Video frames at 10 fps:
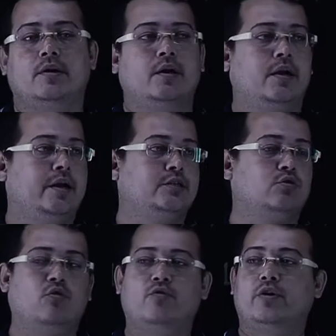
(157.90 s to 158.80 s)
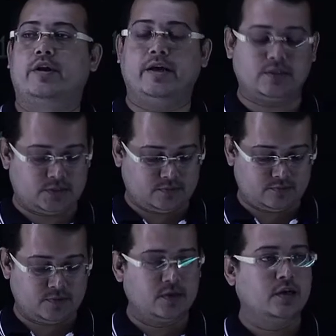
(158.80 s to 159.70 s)
Let's go for next.
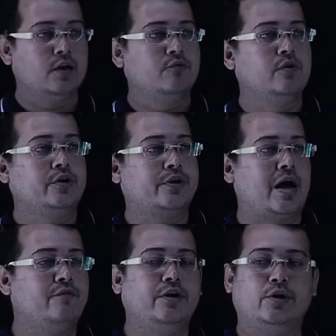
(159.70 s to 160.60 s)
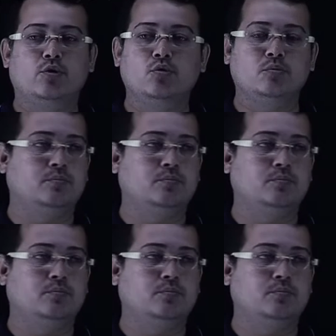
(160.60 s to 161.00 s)
We will try with 2.